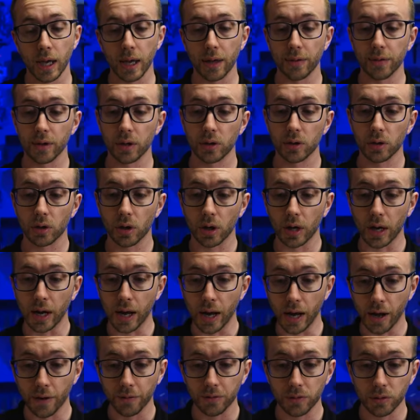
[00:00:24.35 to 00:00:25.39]
and then you're going to
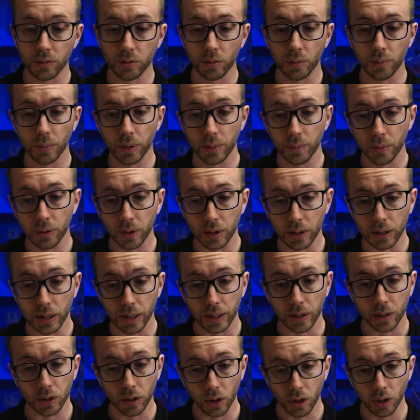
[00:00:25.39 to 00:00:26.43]
have to remember to
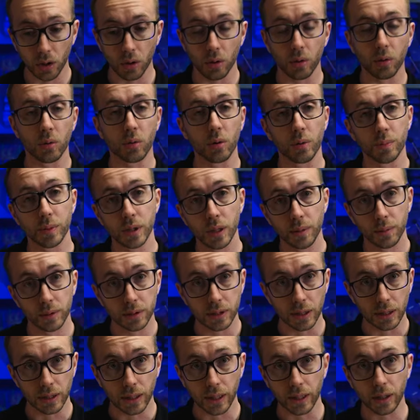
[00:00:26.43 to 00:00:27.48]
let go or be able
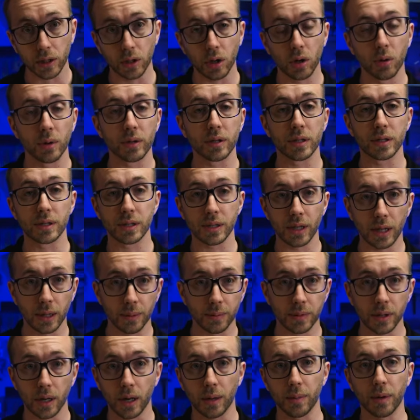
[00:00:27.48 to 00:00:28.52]
to let go at the
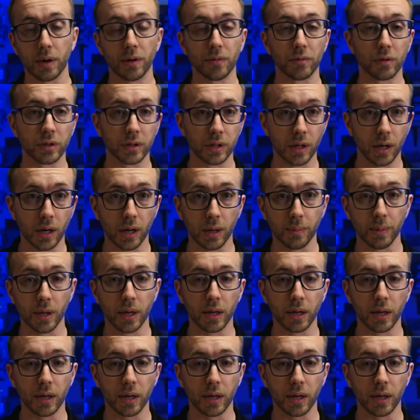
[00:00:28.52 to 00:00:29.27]
same time every time.